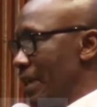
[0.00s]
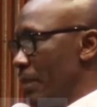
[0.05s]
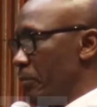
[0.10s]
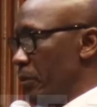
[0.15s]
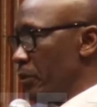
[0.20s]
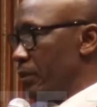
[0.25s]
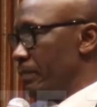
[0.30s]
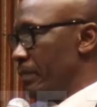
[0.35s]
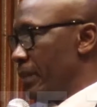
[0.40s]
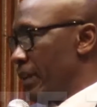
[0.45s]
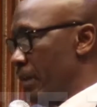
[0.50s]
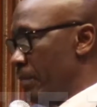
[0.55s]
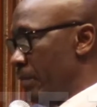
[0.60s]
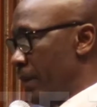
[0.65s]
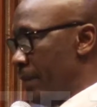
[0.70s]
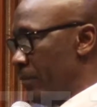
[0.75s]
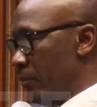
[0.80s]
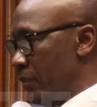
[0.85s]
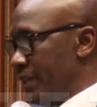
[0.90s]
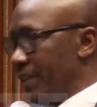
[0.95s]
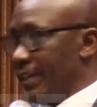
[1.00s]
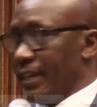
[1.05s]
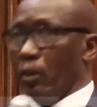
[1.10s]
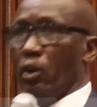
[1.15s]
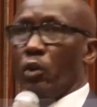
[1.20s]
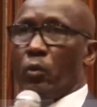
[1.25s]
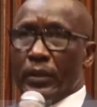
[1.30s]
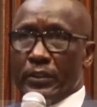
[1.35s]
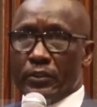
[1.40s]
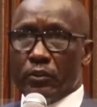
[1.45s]
I put my money here
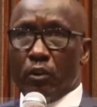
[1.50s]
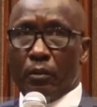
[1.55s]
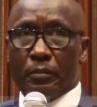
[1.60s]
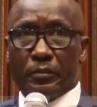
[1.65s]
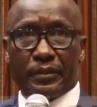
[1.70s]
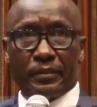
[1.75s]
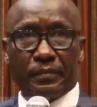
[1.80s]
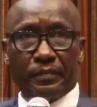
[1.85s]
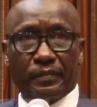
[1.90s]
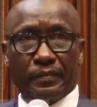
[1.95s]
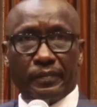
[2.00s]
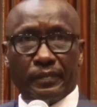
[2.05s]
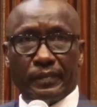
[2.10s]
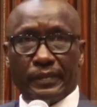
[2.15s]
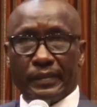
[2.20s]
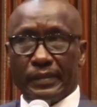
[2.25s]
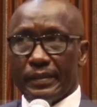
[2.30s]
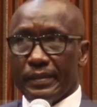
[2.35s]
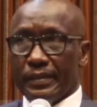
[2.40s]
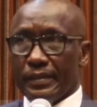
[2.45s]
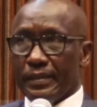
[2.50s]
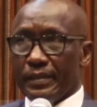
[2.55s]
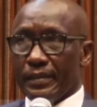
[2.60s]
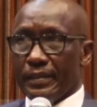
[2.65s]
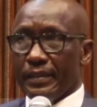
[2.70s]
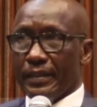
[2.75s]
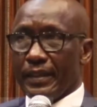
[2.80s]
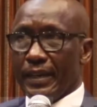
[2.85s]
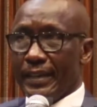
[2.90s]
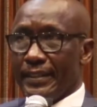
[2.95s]
always comes.
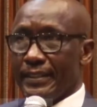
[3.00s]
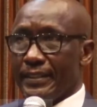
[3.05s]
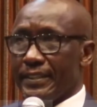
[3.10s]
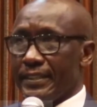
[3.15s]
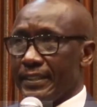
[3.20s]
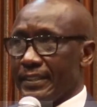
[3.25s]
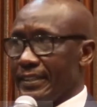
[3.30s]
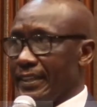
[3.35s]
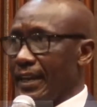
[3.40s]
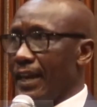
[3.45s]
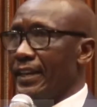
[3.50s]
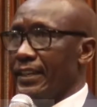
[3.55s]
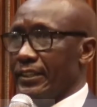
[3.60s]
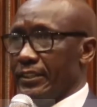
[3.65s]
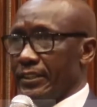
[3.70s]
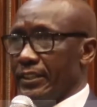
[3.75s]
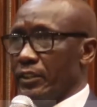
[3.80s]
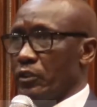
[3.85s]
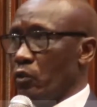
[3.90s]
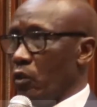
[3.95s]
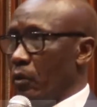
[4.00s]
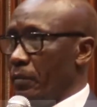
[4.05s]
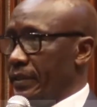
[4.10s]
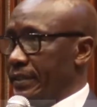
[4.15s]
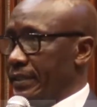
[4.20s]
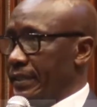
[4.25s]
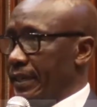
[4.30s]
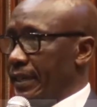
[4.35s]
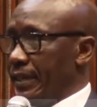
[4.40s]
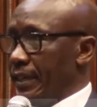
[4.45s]
And this is a challenge this
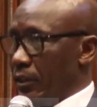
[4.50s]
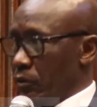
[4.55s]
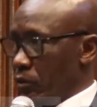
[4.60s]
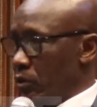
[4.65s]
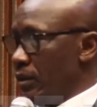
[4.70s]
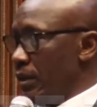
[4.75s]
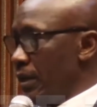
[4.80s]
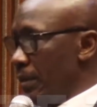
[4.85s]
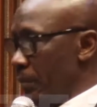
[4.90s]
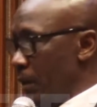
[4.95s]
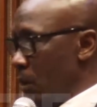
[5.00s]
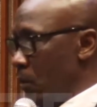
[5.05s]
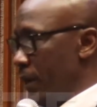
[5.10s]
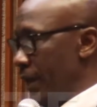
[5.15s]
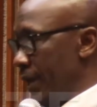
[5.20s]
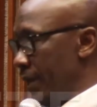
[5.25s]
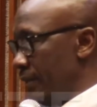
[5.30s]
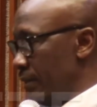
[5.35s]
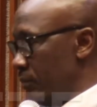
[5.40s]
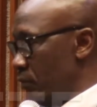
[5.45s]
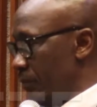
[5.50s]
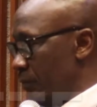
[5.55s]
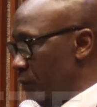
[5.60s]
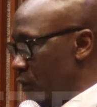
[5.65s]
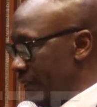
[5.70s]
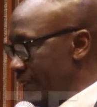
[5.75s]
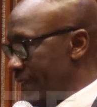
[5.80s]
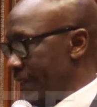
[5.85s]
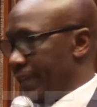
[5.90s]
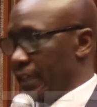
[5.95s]
committee, and I know I'm aware of
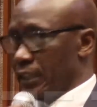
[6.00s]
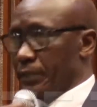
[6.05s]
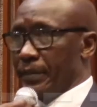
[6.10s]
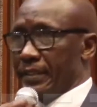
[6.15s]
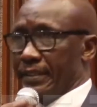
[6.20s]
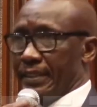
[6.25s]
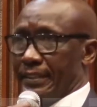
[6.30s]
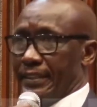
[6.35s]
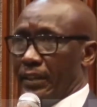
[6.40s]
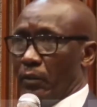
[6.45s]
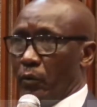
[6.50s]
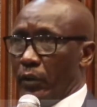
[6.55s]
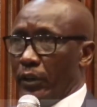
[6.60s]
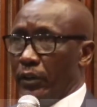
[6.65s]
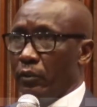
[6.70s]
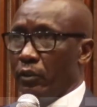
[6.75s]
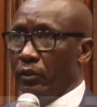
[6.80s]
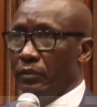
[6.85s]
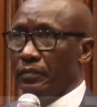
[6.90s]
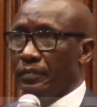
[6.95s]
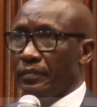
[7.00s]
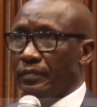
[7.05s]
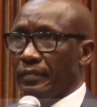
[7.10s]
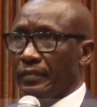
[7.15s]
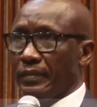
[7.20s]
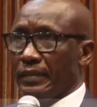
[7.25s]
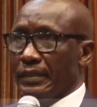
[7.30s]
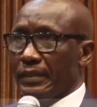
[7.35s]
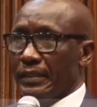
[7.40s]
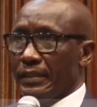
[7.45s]
all the engagements that are going on,
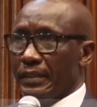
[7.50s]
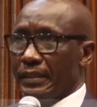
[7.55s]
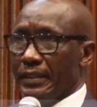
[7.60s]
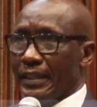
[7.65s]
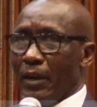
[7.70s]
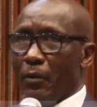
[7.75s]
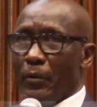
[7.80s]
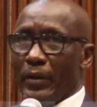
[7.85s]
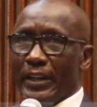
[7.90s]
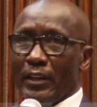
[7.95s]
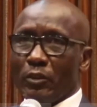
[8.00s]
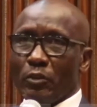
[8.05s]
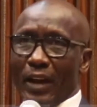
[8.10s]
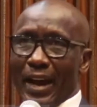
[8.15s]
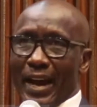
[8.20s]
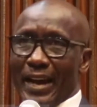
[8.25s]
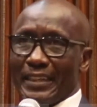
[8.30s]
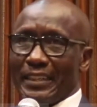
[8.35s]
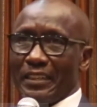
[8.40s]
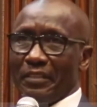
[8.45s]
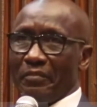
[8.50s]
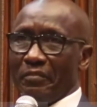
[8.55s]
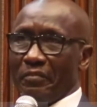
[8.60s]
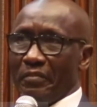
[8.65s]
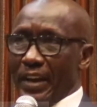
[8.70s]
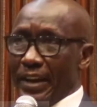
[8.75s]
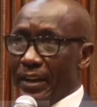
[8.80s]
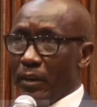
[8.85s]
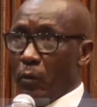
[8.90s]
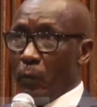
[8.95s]
that we need to act
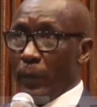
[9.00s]
very